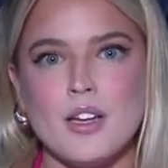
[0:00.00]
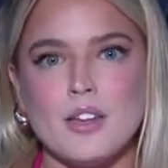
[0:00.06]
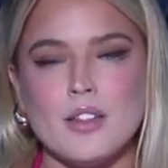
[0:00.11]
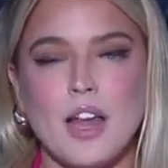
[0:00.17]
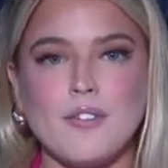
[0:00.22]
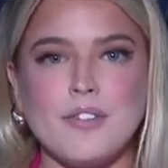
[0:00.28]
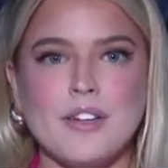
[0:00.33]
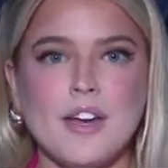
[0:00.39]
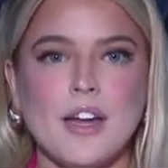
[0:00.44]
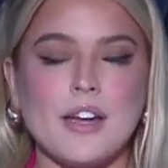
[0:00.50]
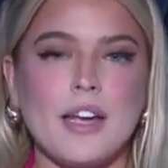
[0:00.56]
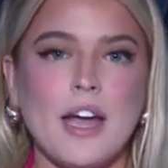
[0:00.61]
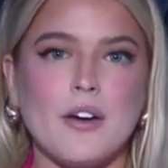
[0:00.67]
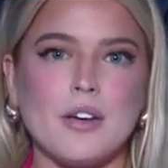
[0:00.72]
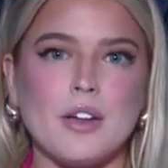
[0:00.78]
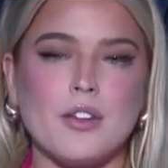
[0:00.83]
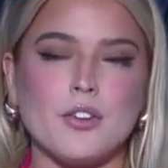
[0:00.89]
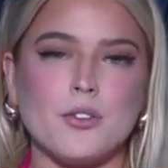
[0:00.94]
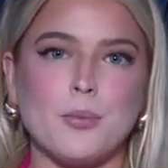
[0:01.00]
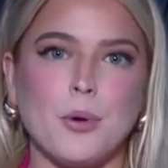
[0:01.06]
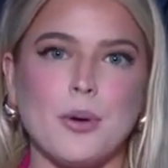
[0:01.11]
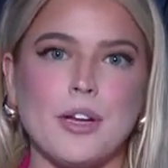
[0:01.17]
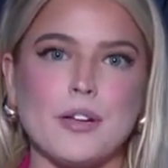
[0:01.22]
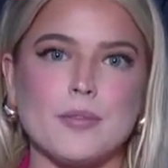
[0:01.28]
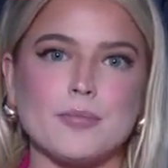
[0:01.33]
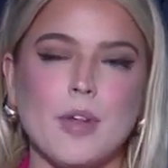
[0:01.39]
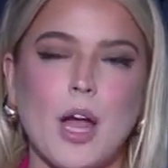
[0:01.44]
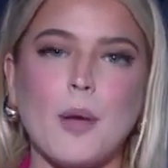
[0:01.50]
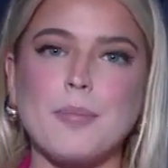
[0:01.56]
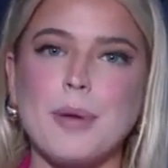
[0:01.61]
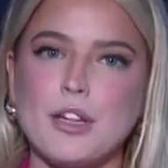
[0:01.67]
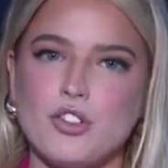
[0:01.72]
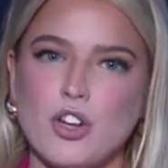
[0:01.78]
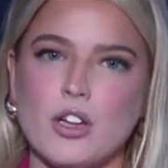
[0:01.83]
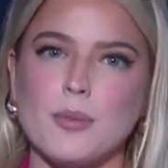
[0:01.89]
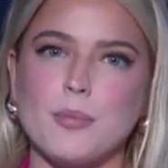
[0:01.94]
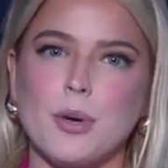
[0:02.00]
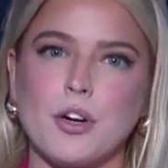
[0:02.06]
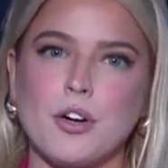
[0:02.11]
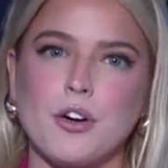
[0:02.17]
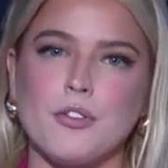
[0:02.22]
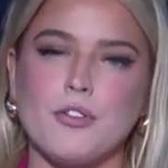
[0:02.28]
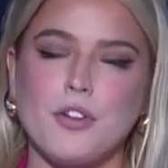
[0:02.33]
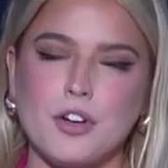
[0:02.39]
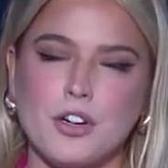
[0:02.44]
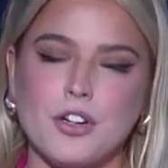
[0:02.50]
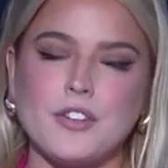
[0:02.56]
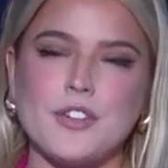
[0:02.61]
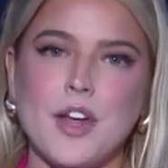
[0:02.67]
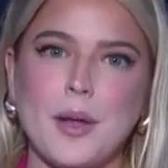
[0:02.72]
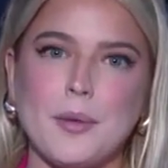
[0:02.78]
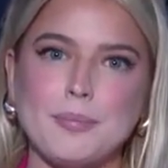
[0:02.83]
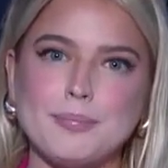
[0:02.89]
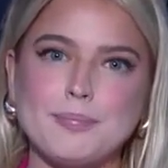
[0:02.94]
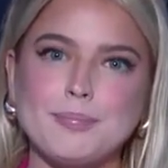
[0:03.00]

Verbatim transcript: Live in Denton County this morning, I'm Paige Ellenberger for Good Day.